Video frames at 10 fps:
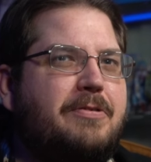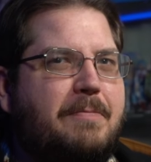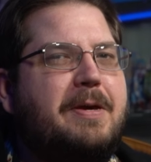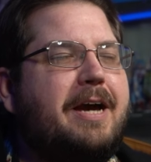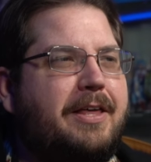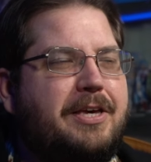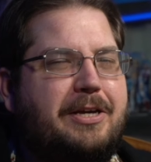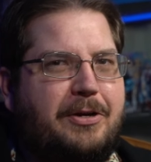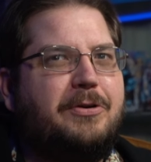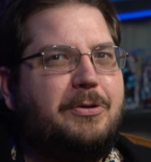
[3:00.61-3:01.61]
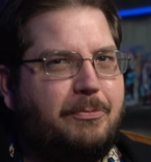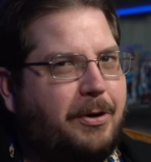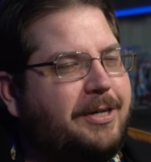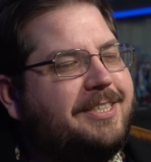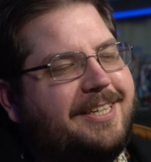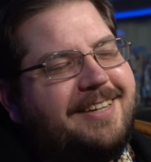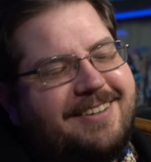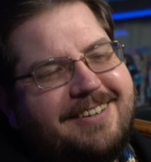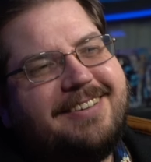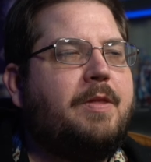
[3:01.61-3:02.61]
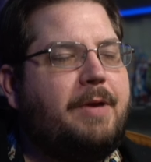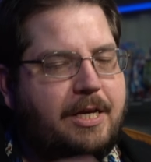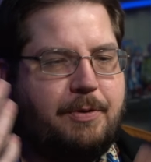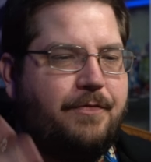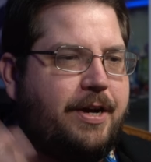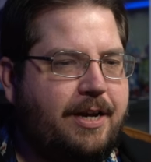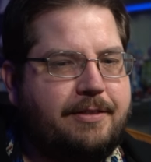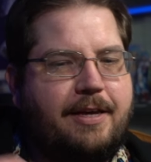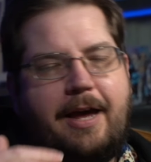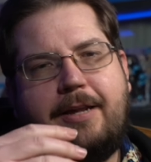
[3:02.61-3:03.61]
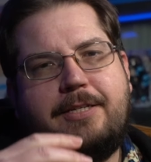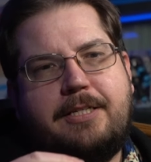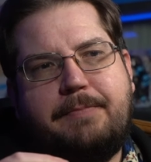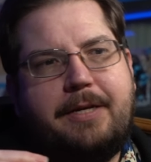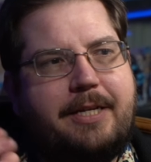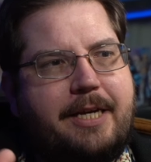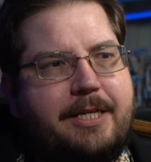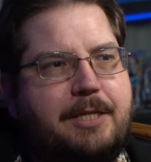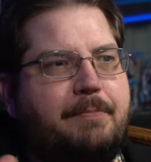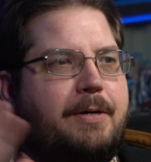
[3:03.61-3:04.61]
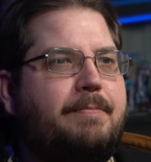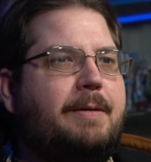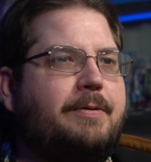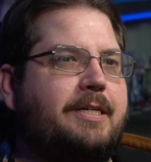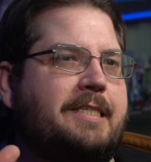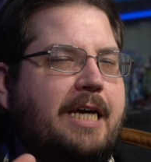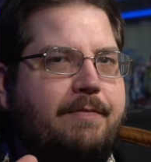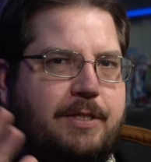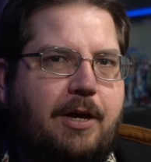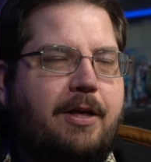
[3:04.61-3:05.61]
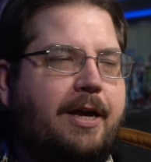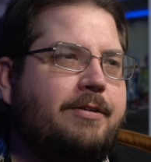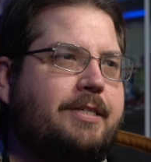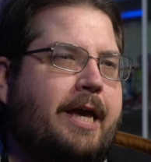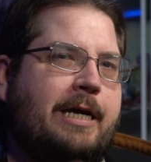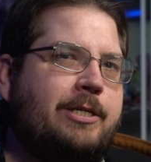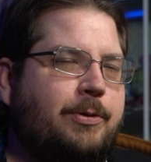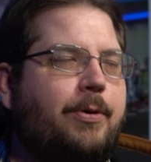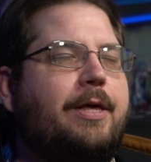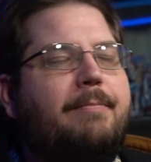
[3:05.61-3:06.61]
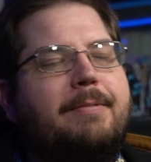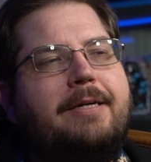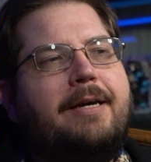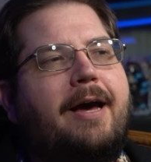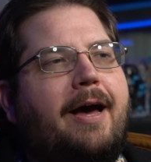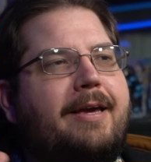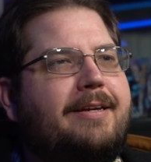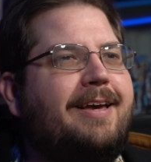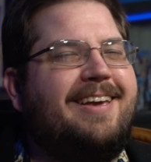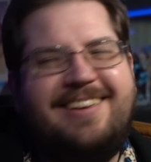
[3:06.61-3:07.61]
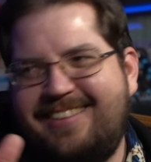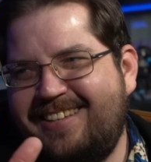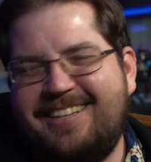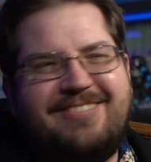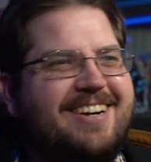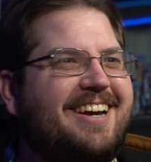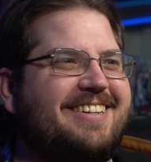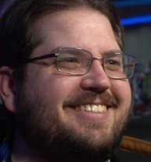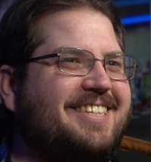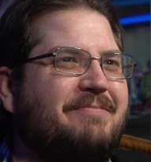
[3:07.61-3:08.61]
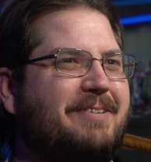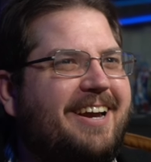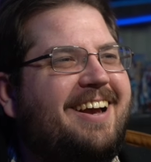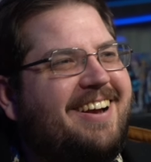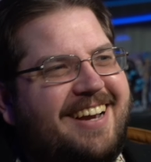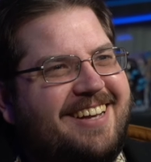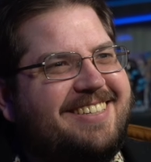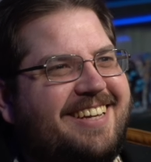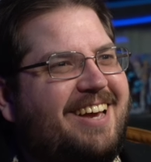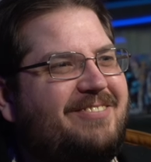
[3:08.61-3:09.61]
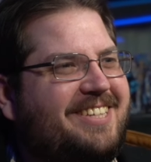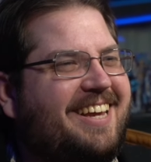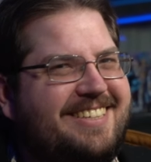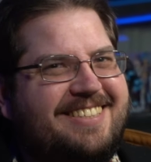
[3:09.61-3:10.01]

you and me, I think you're the worst. But yes, we find out that Alice's ability is to put people inside of a dollhouse and control them. I This is where I got super angry because I kept saying